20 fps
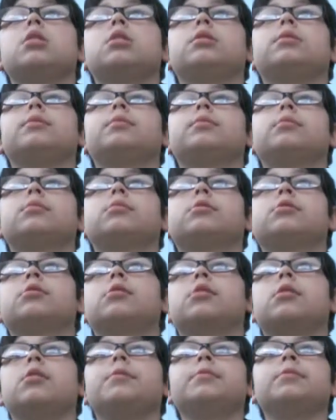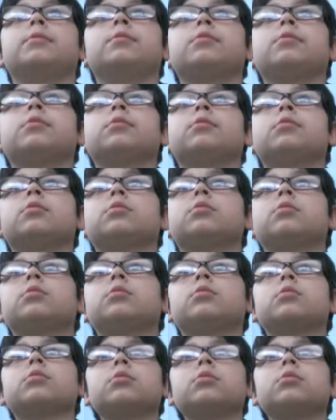(no one is talking)